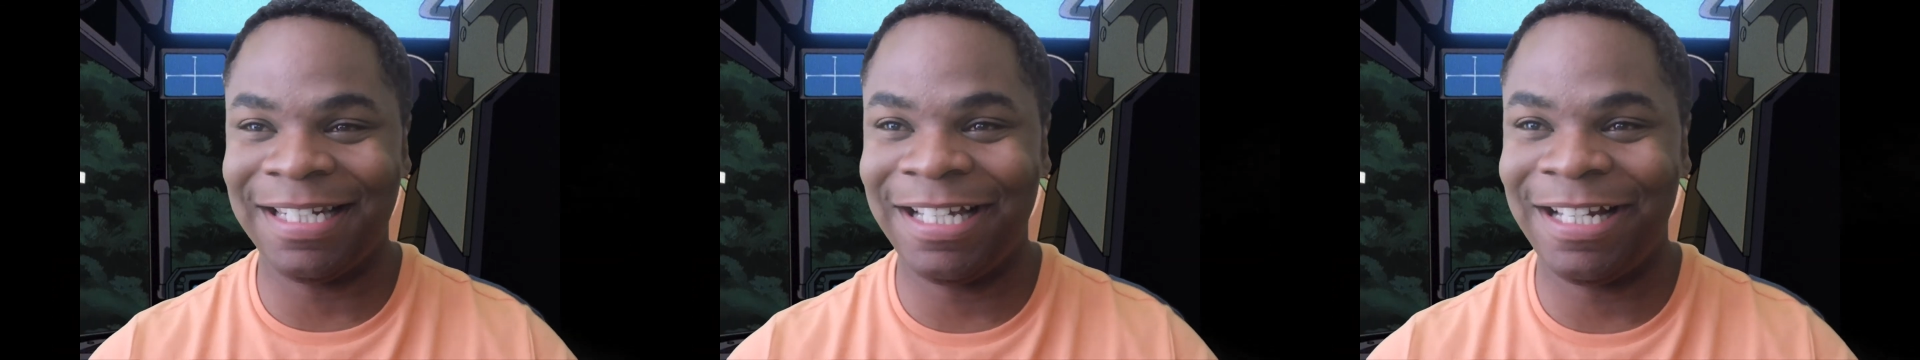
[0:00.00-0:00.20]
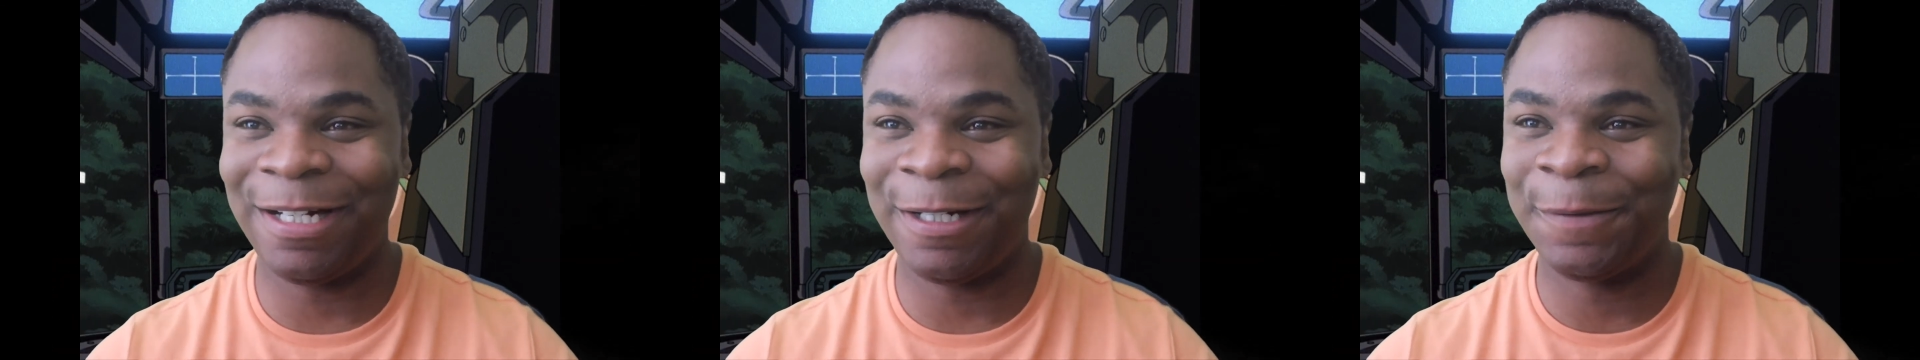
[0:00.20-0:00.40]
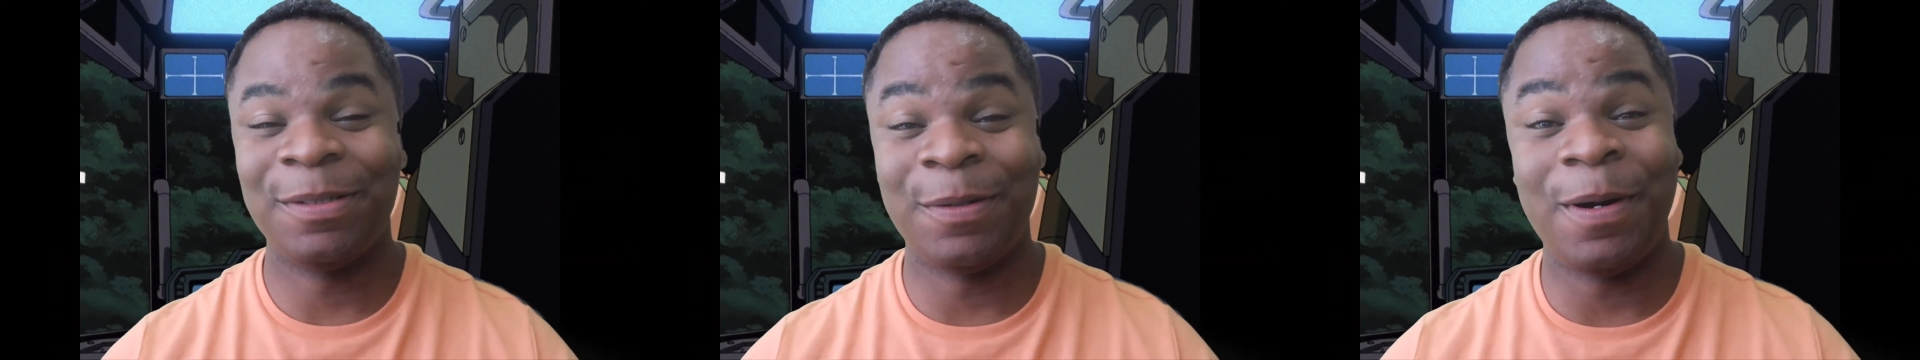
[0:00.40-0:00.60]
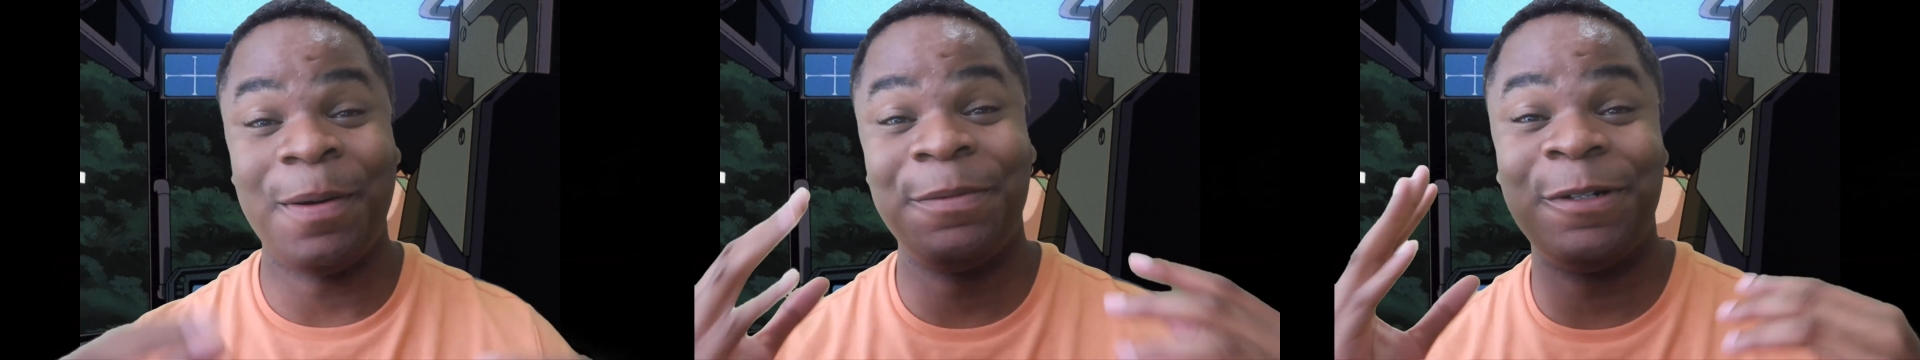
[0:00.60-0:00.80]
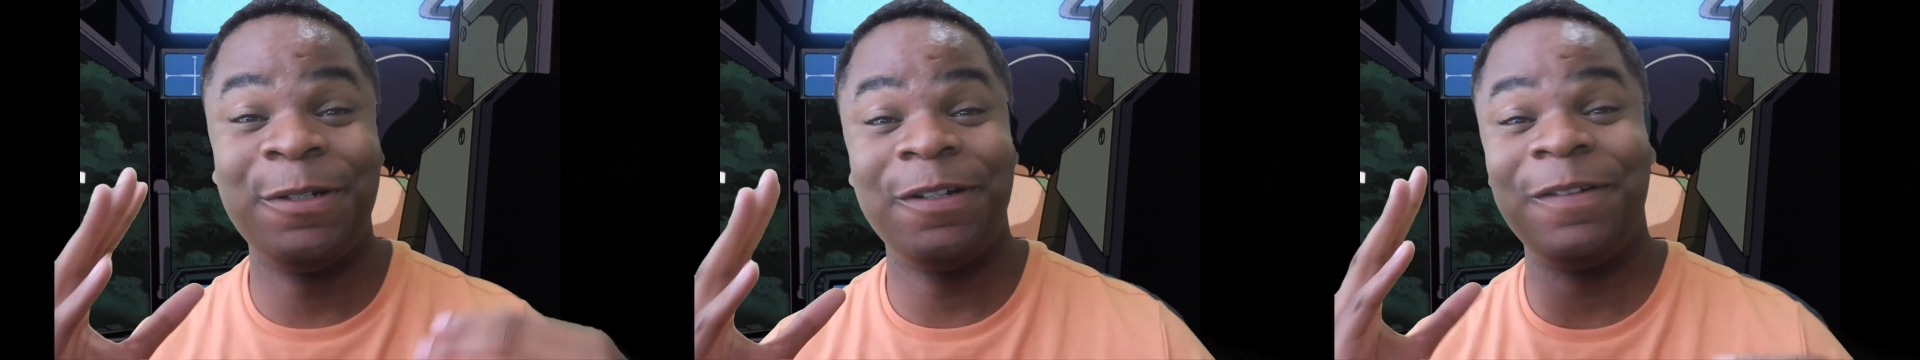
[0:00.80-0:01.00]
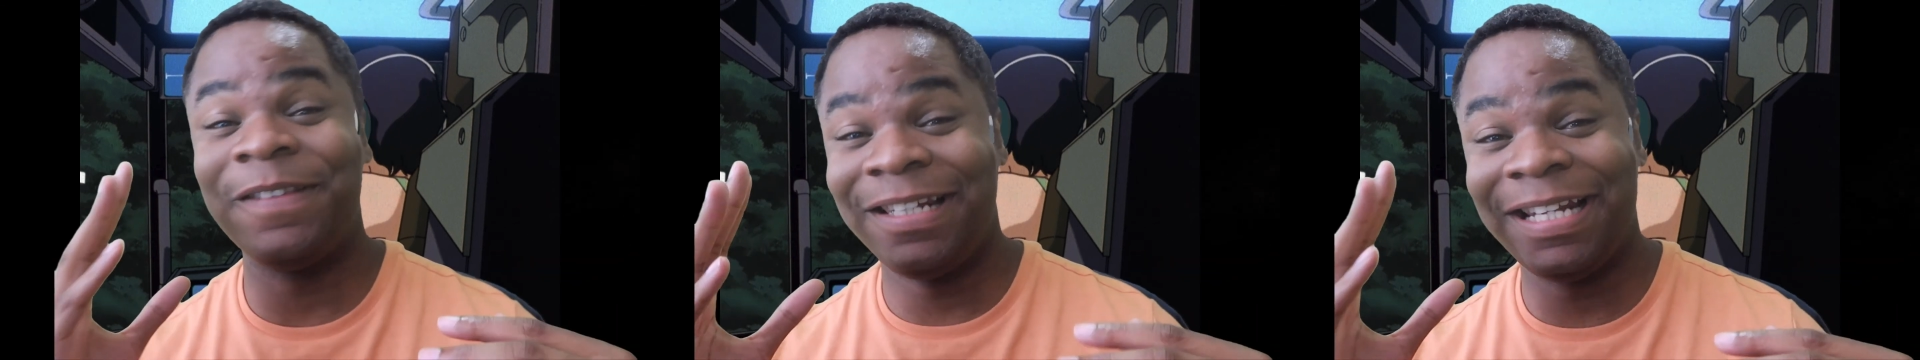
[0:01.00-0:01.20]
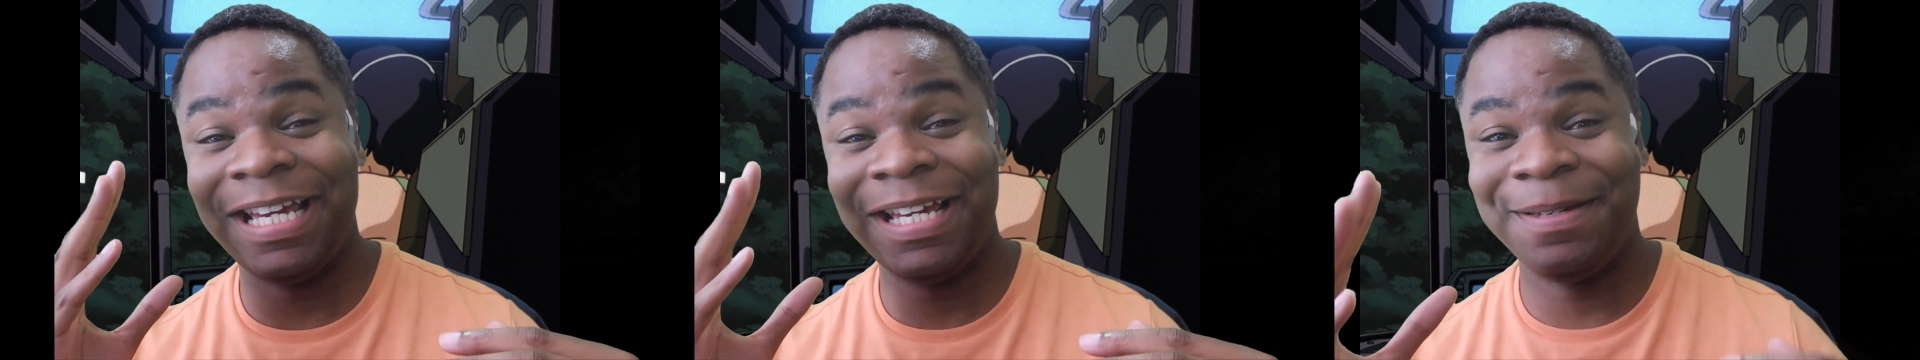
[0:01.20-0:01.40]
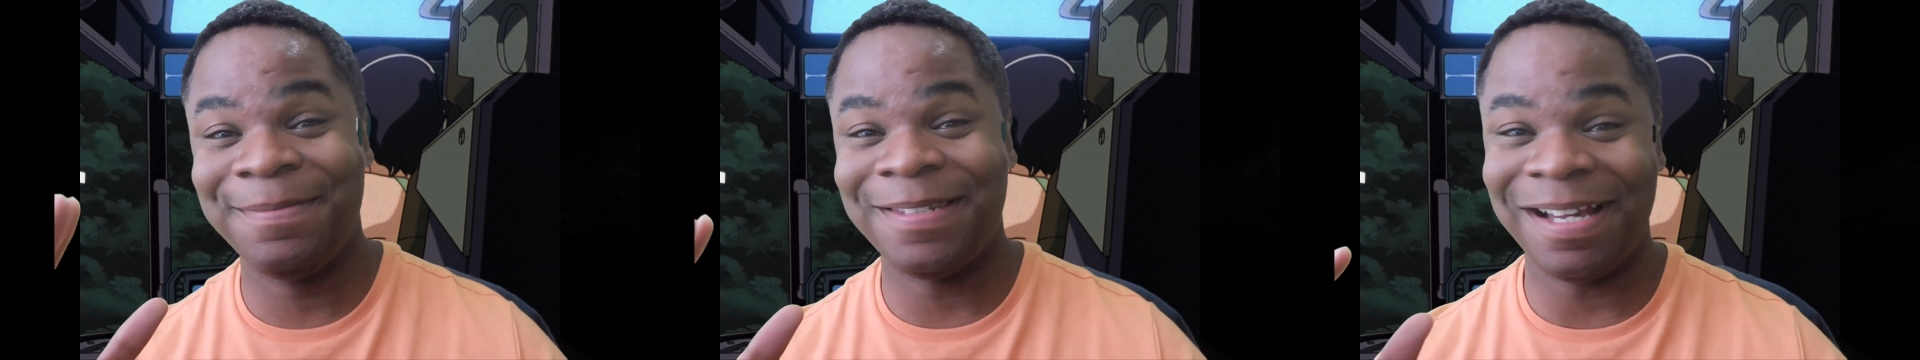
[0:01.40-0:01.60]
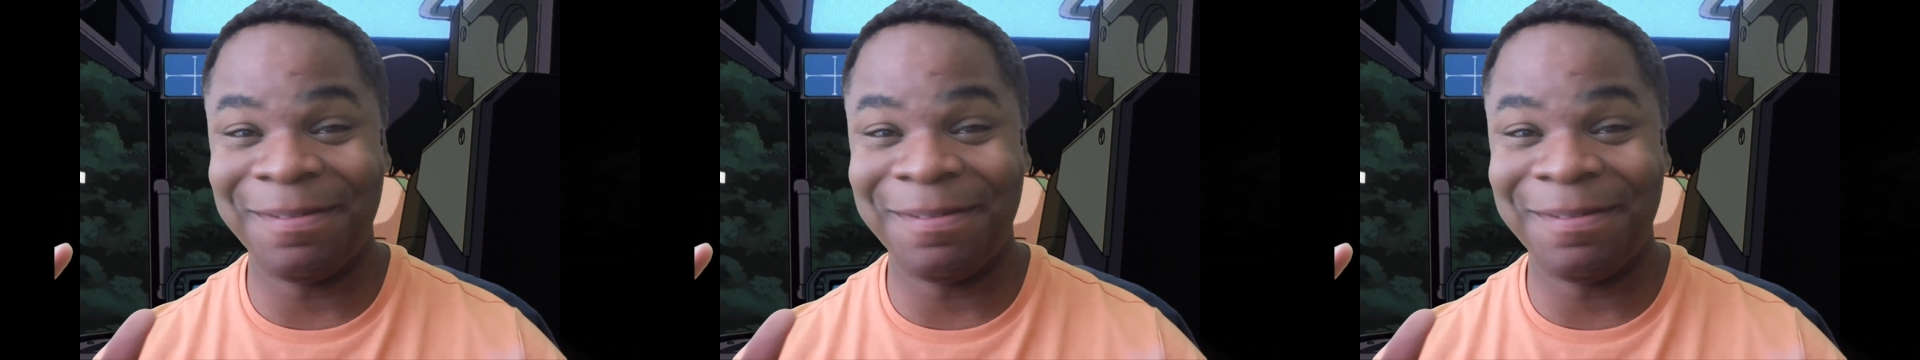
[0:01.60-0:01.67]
later. So I don't know the names.